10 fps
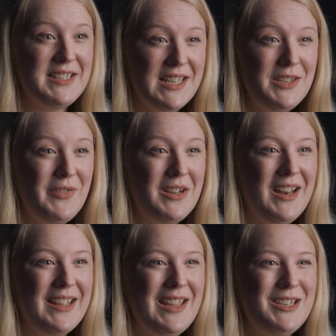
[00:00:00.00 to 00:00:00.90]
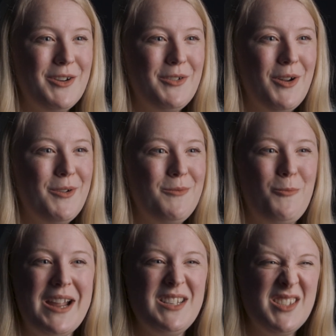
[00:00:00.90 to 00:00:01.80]
as they feel like they don't know
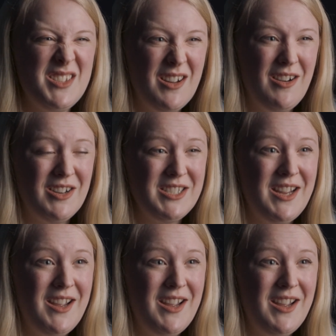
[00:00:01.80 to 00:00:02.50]
where to start.